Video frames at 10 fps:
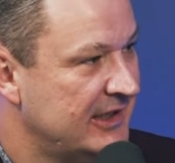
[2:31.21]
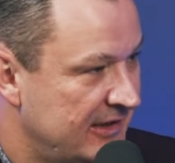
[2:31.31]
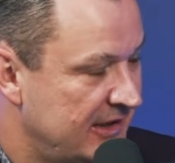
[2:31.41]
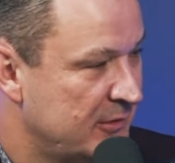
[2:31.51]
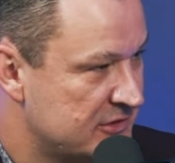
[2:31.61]

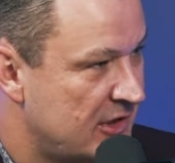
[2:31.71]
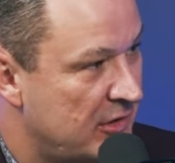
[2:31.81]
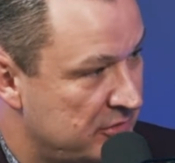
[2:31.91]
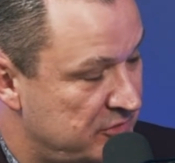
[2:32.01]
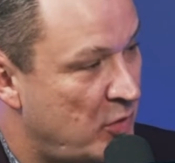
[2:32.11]
It was
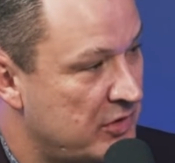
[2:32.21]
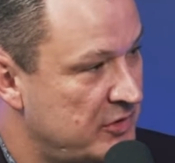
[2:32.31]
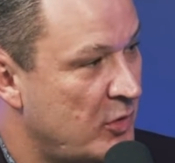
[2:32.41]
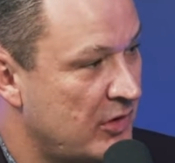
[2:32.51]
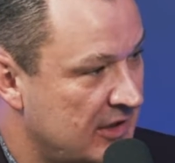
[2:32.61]
all door to
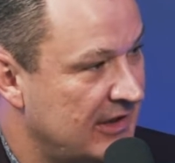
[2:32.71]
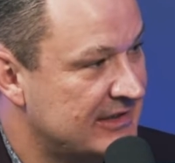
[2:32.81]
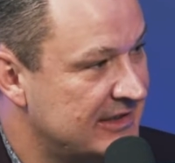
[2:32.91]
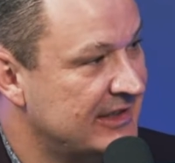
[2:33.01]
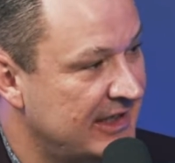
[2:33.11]
door
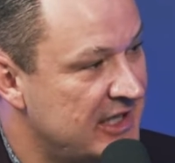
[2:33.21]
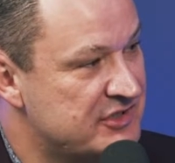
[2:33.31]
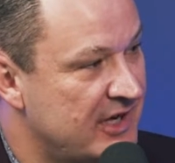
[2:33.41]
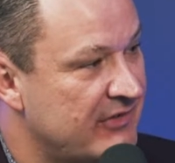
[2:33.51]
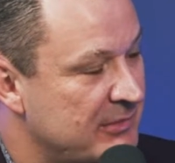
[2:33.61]
collecting it each
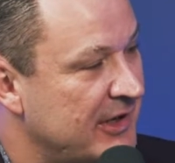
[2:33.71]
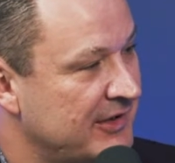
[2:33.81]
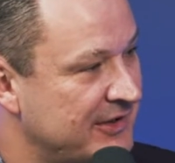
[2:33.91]
and every month.